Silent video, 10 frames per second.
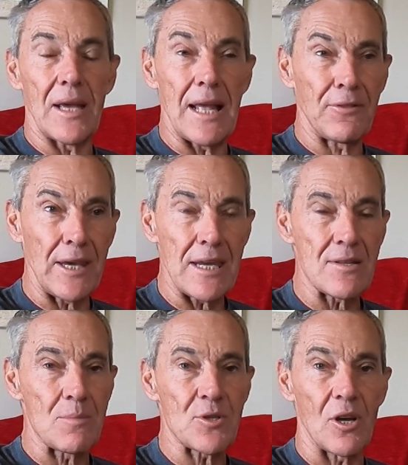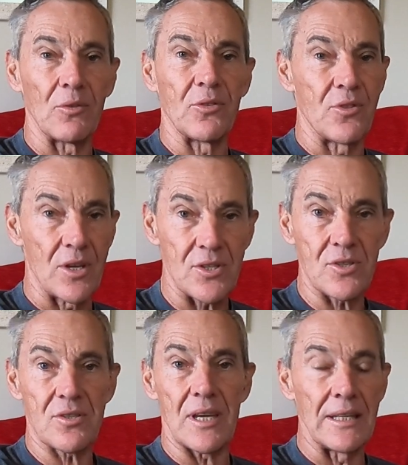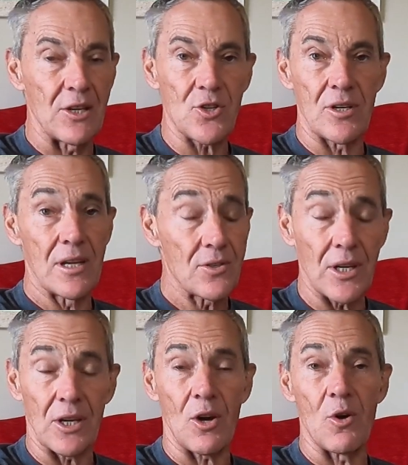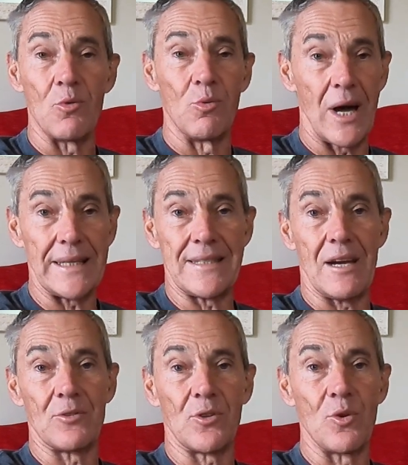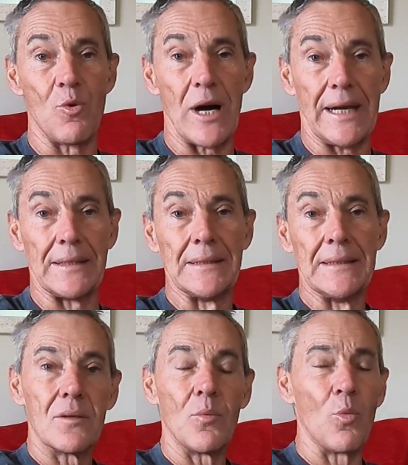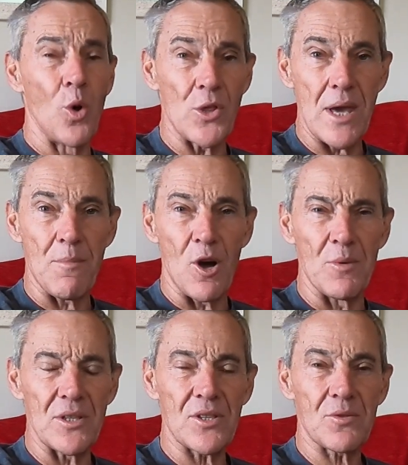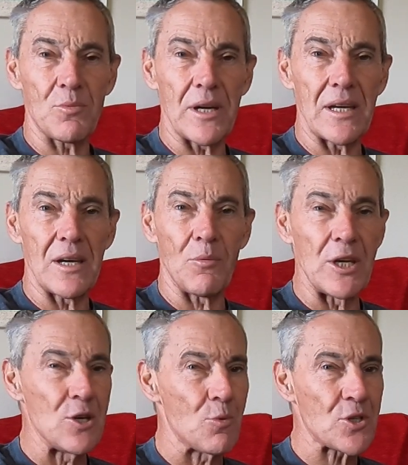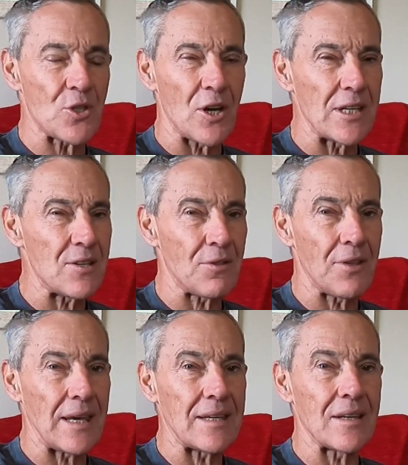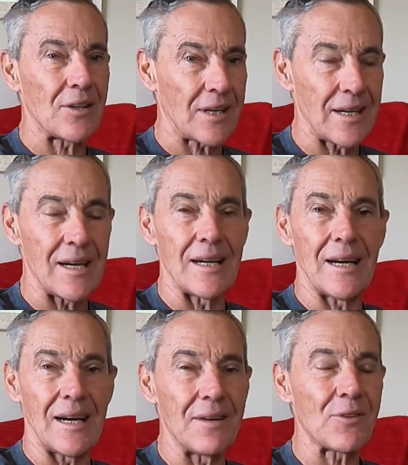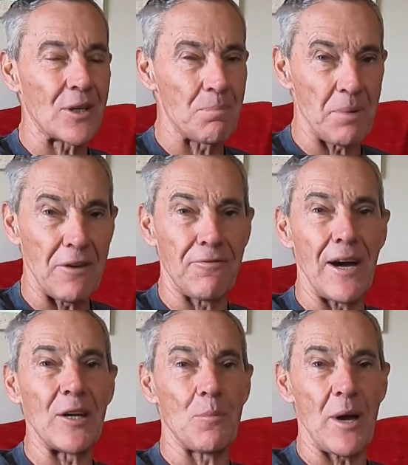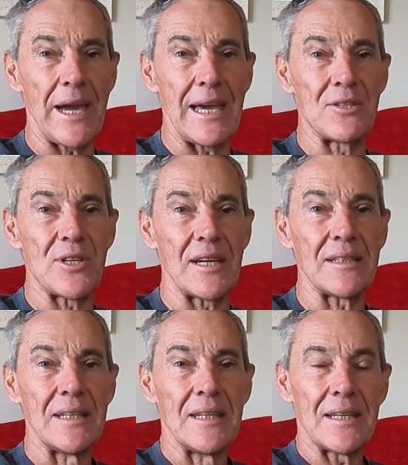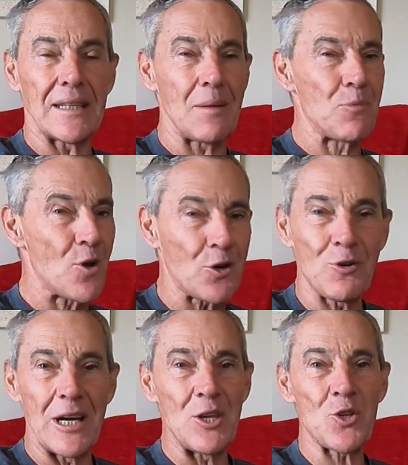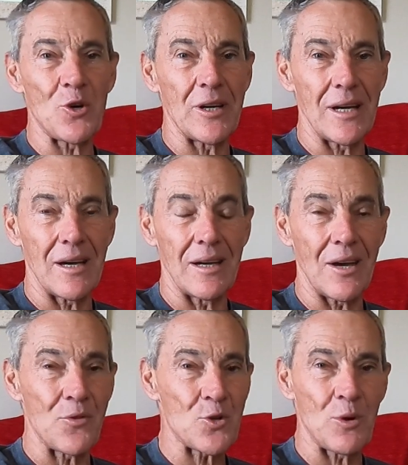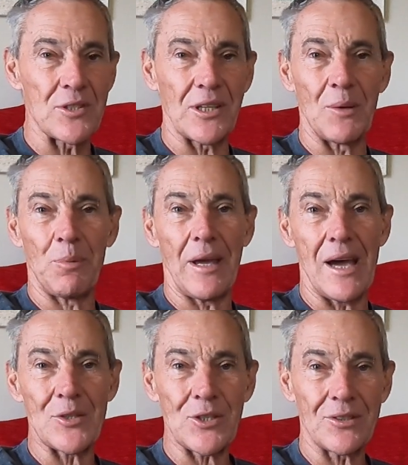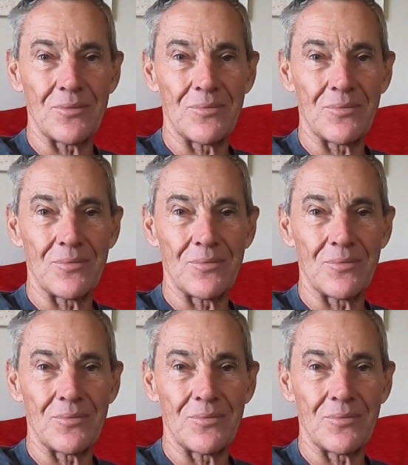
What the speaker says: and thinking to themselves, this edition is going to go right down to the wire. Were there moments where you were starting to think, okay, I've got a big fight on my hands here and I'm not really sure how this one's going to play out?